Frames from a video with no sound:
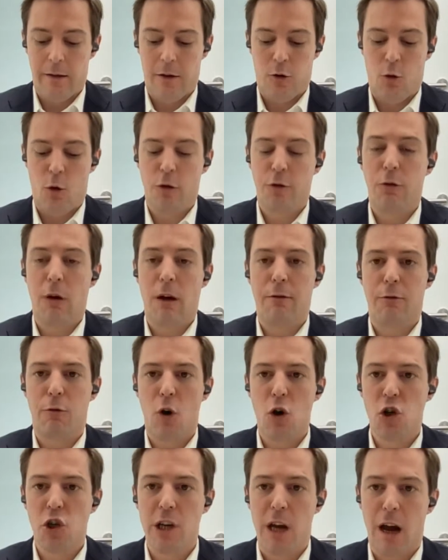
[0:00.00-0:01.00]
You also have
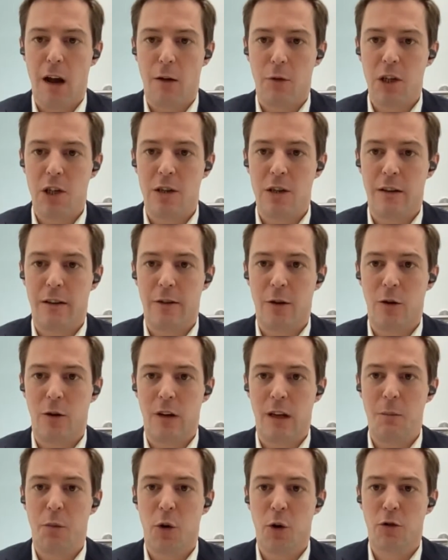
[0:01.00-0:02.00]
Russia, which is
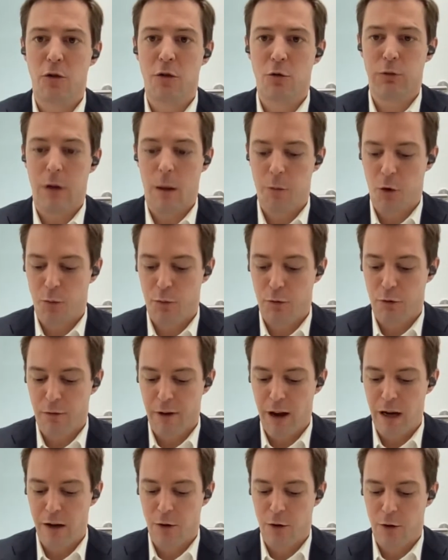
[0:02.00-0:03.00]
an important weapon
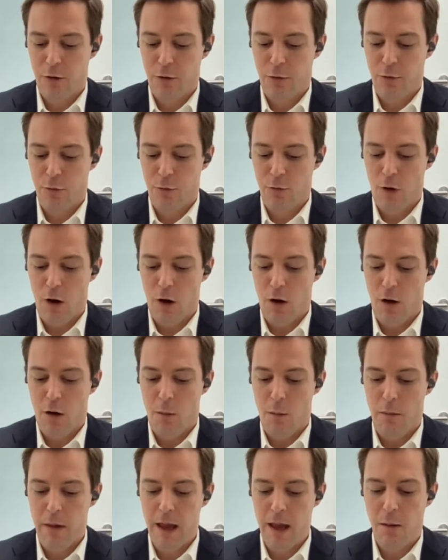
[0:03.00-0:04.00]
provider to
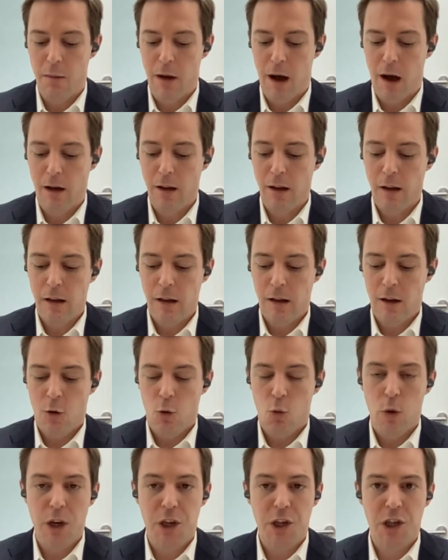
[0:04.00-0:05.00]
uh, Myanmar,
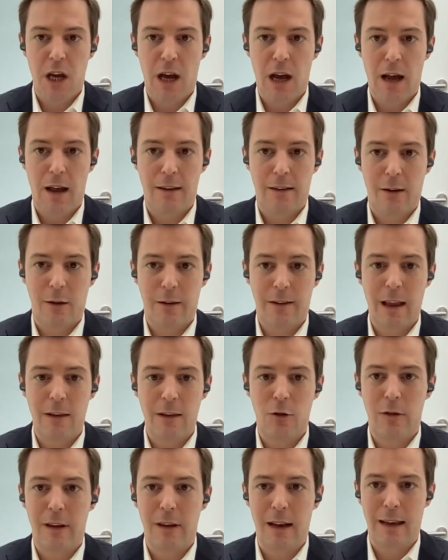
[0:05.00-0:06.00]
which has
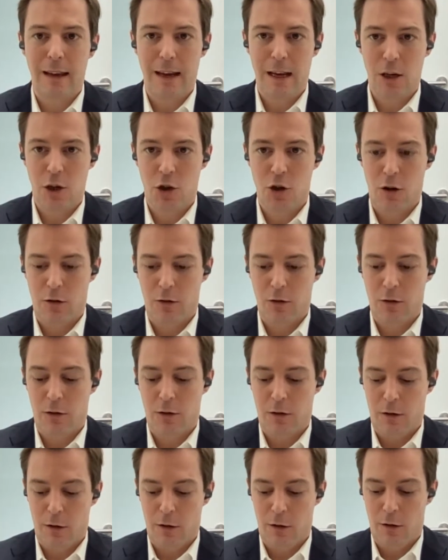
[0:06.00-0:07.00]
sent a delegation
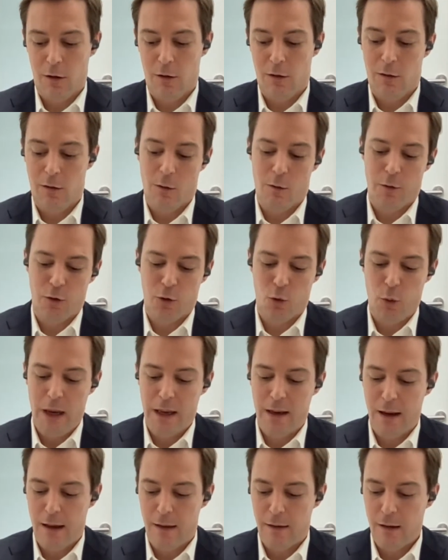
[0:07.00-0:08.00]
uh, over the
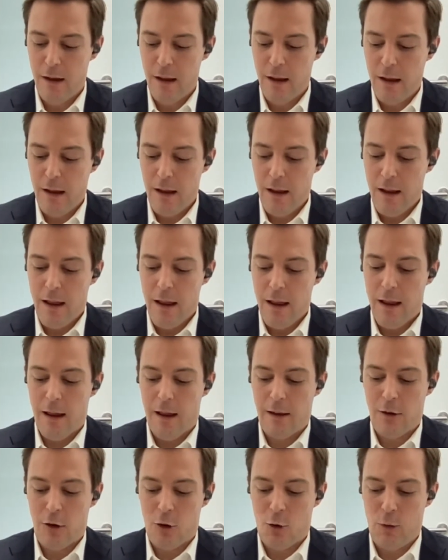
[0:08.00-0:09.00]
weekend
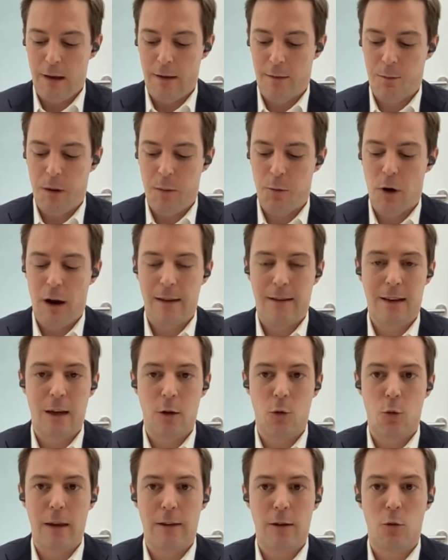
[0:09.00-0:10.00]
you know, with people
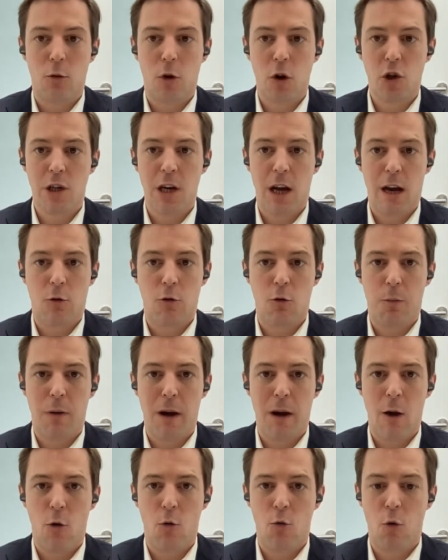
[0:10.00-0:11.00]
asking whether Russia could
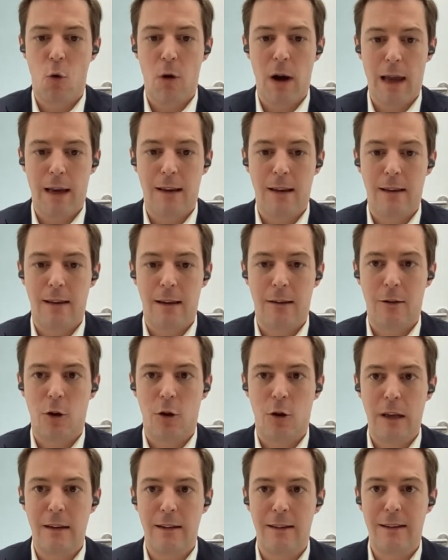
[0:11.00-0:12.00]
play a role like it has
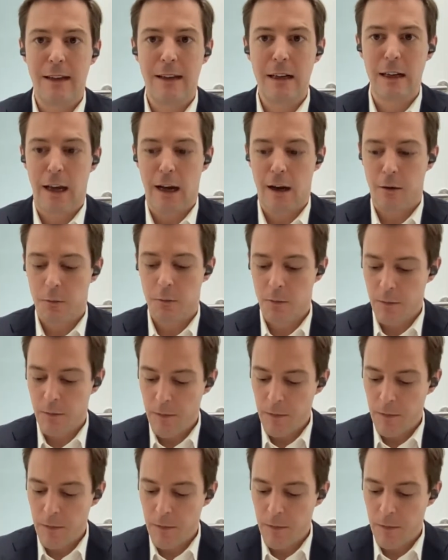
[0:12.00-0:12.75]
done in Syria.